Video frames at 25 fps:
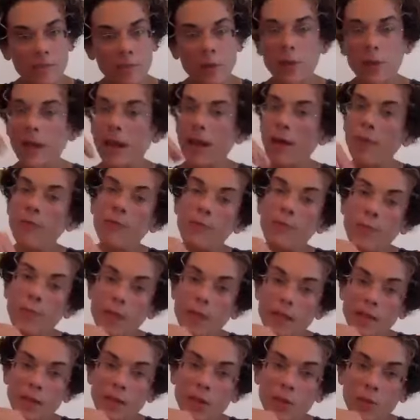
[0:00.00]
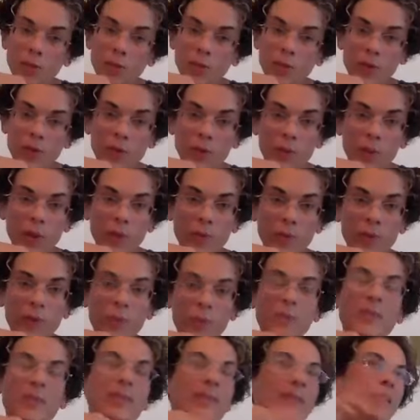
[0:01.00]
You're like, I've been here before. You probably
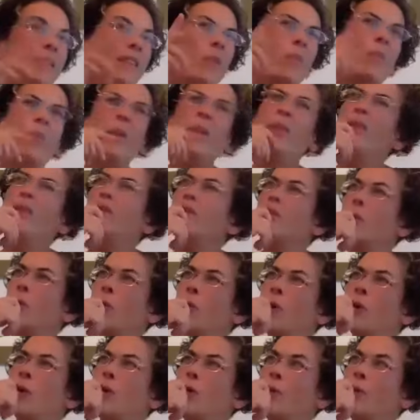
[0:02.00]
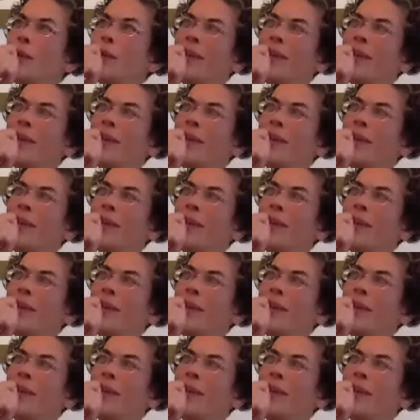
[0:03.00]
heard me say, I've been here before,